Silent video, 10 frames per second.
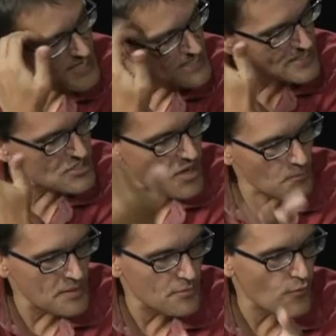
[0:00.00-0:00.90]
these things, and
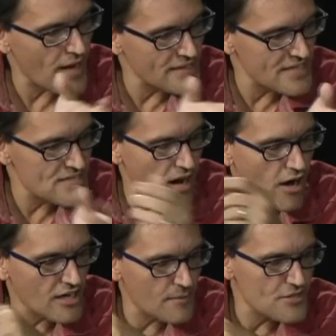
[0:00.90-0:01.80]
some people read these
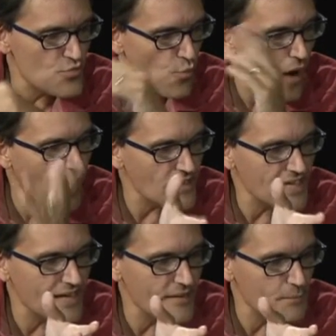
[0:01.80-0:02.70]
arguments while
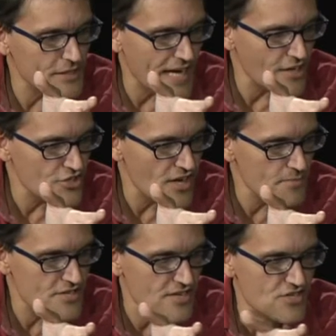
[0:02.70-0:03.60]
eating potato chips,